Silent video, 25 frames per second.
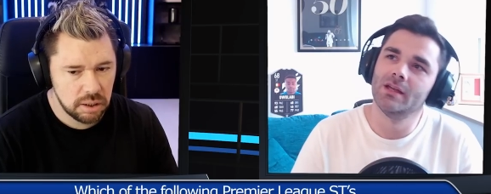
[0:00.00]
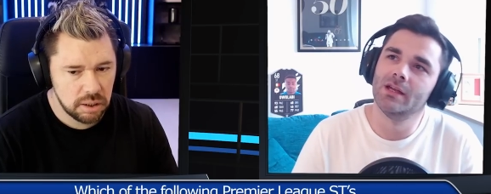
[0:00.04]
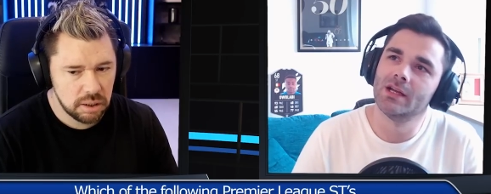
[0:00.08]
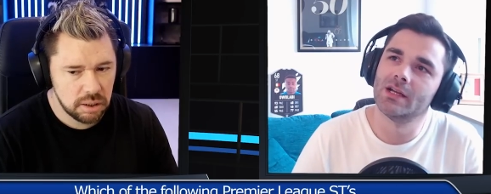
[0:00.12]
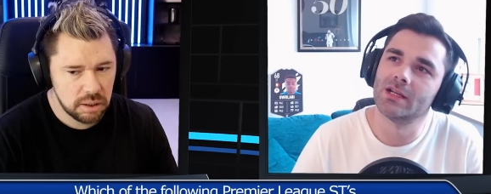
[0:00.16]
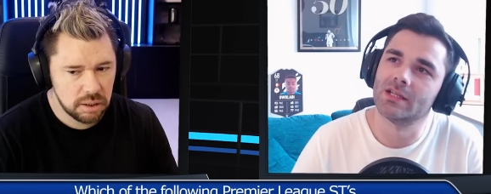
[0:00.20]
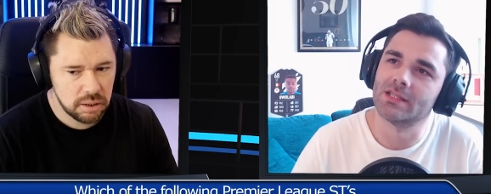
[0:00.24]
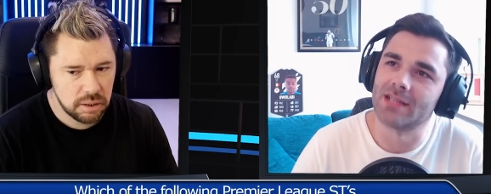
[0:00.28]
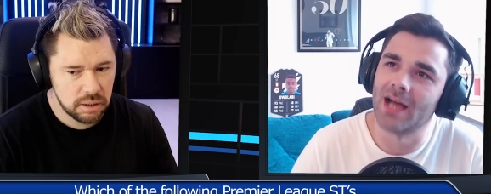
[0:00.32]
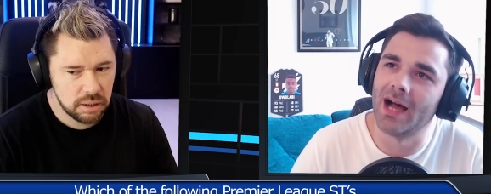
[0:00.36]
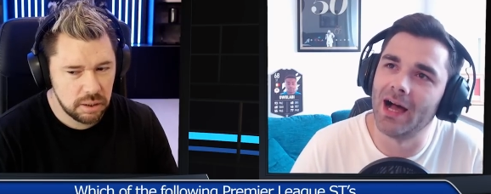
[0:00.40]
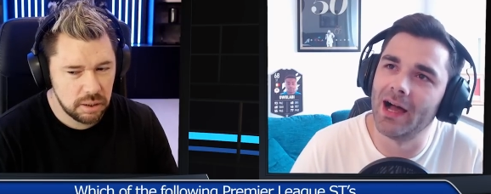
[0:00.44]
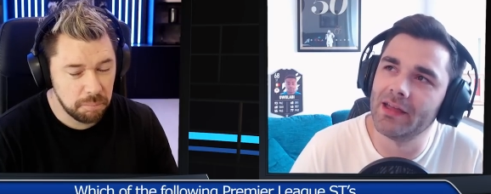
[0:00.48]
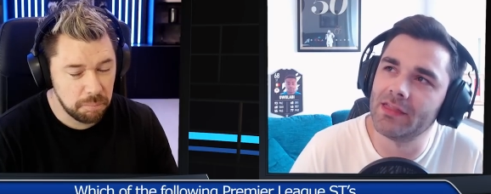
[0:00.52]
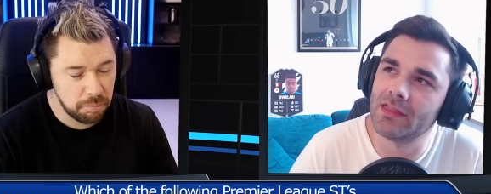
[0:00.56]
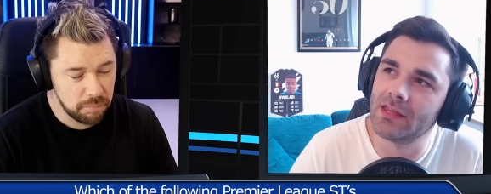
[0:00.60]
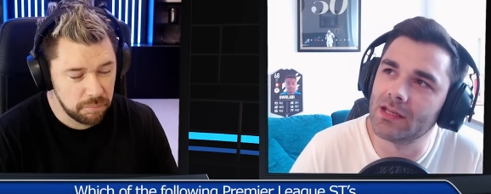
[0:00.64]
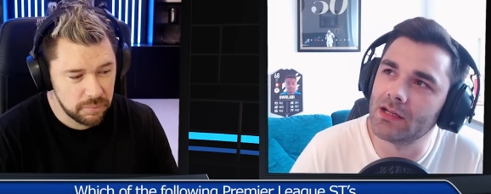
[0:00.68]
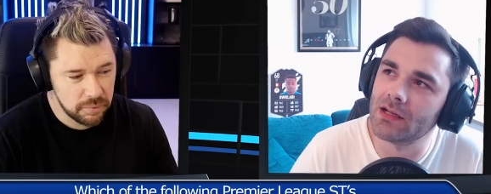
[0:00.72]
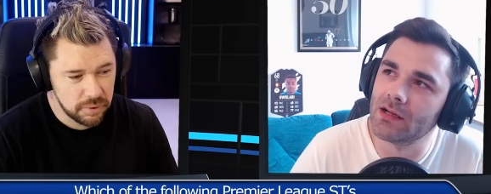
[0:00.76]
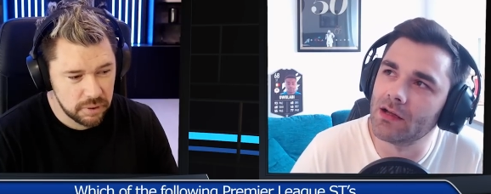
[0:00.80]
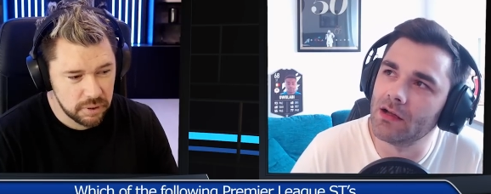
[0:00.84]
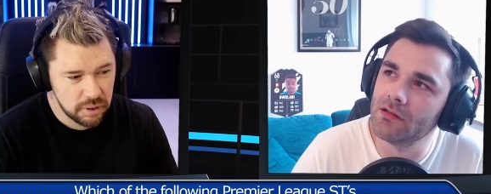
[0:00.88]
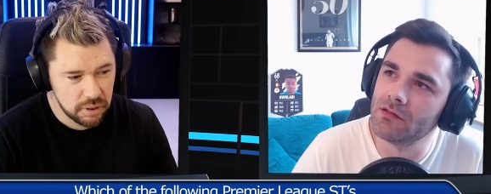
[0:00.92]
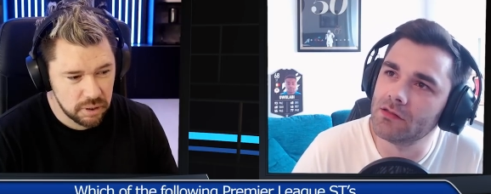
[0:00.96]
Speaker 1: So I
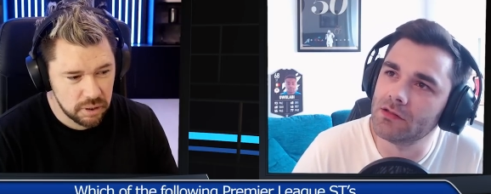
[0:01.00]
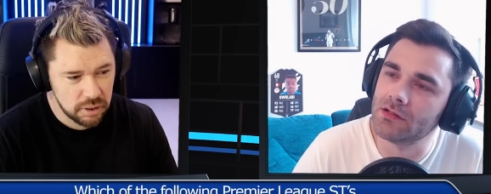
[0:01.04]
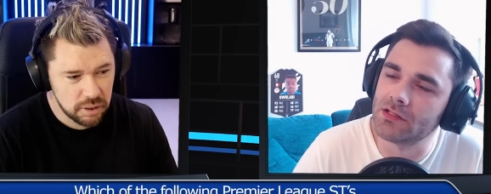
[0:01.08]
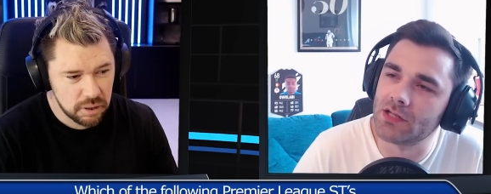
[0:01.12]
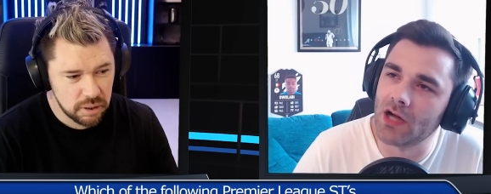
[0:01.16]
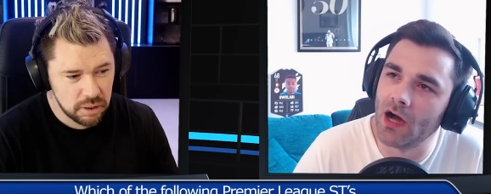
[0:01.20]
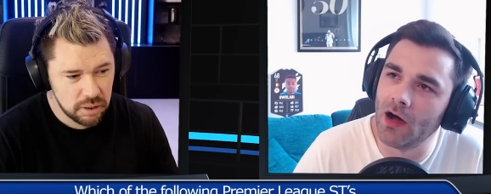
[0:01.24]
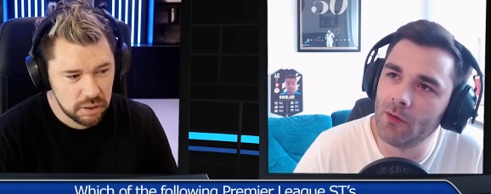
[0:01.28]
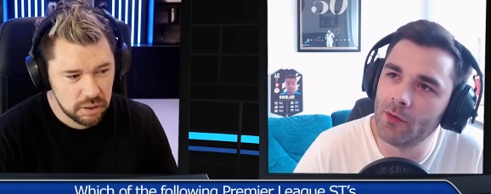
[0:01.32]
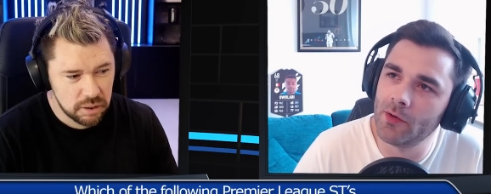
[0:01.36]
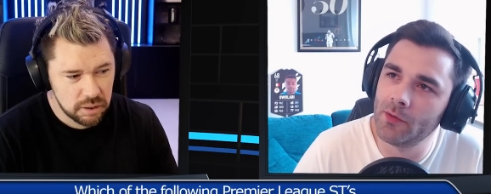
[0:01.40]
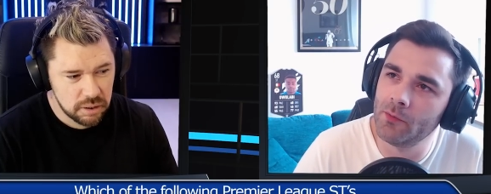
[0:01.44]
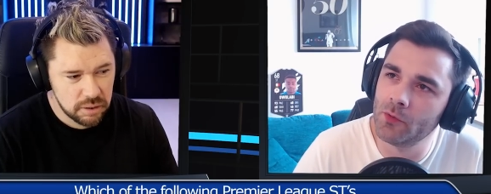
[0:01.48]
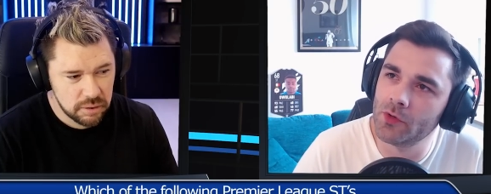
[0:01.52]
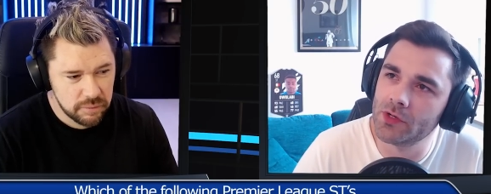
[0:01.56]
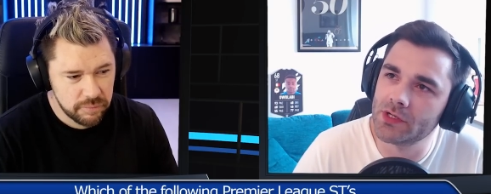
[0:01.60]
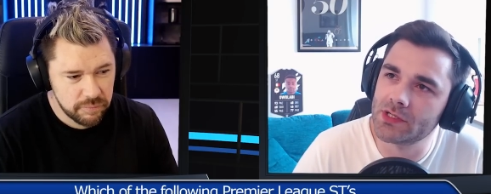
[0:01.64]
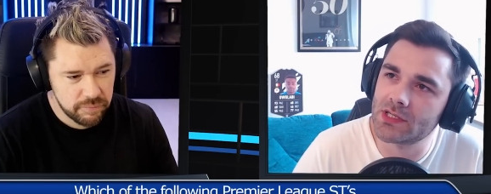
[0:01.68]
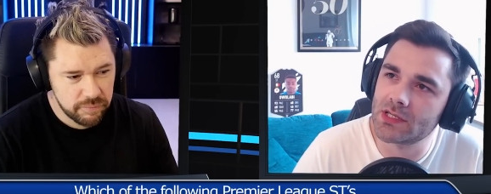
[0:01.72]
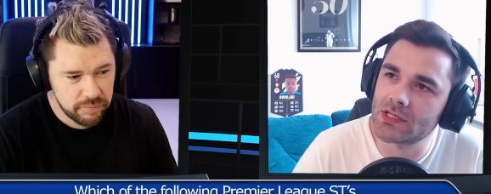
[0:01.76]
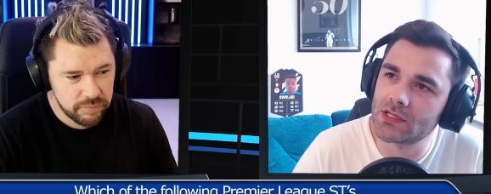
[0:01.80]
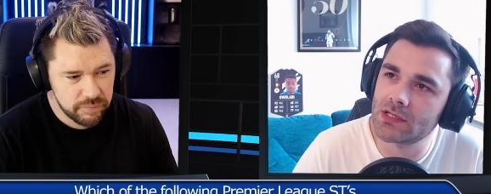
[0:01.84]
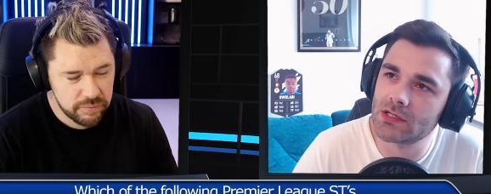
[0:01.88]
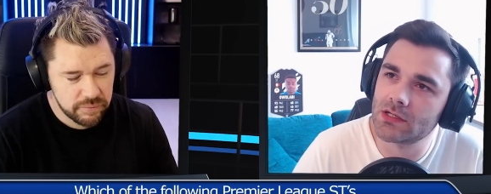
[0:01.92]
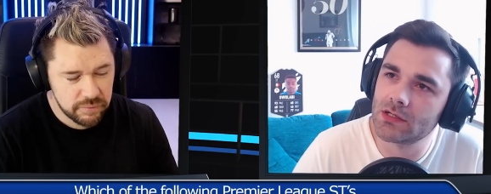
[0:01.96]
think Darwin
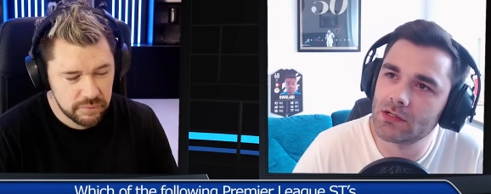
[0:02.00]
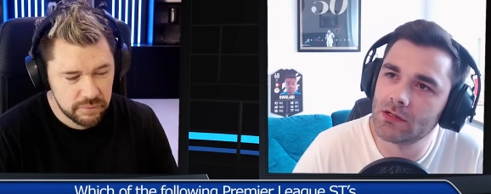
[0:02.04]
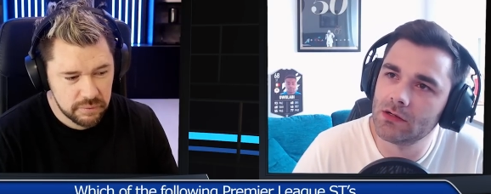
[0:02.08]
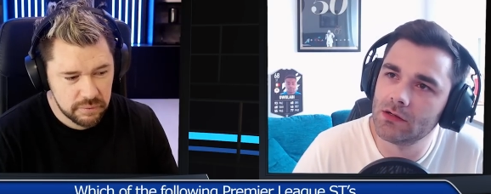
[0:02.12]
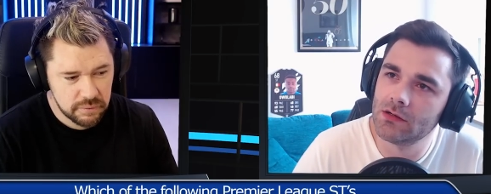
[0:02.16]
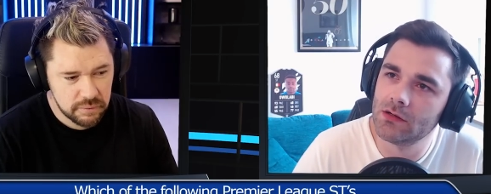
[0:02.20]
was...